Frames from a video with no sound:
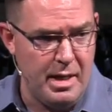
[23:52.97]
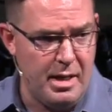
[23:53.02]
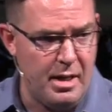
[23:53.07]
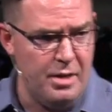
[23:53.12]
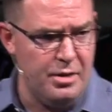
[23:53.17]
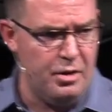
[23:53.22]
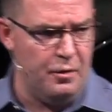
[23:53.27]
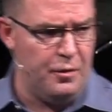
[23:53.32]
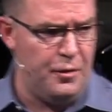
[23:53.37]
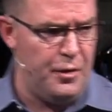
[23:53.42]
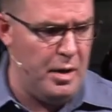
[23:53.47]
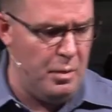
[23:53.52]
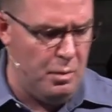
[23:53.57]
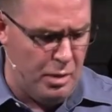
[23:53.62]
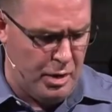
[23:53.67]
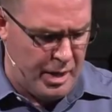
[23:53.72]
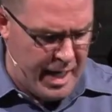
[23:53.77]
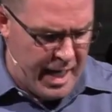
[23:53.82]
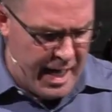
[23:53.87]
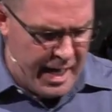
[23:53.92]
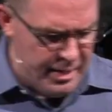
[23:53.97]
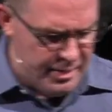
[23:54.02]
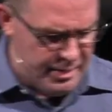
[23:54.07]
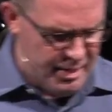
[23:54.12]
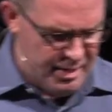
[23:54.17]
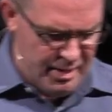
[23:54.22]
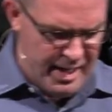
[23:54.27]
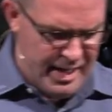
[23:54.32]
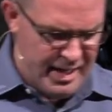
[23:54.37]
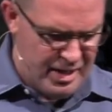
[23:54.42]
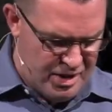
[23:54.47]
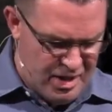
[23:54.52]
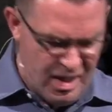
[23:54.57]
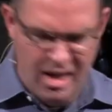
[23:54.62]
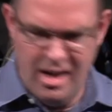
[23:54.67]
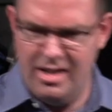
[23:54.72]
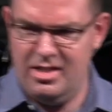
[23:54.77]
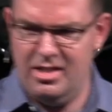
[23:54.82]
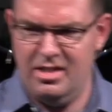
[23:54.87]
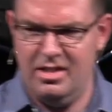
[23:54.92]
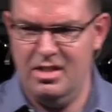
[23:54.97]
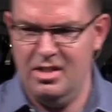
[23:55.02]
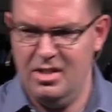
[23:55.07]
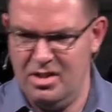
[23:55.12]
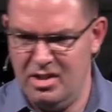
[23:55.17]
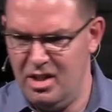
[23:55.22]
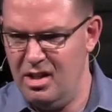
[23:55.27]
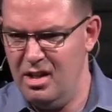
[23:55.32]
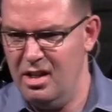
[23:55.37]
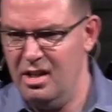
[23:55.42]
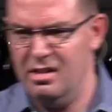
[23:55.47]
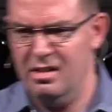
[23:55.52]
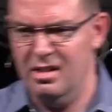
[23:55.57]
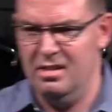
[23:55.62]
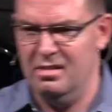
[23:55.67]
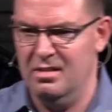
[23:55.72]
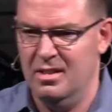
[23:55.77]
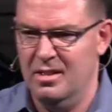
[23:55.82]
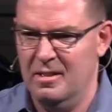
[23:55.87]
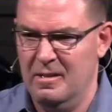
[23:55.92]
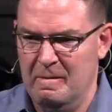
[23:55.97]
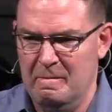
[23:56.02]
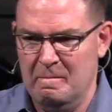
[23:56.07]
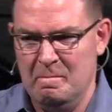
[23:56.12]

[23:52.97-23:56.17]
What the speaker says: because their feet were caked in like dust and dirt and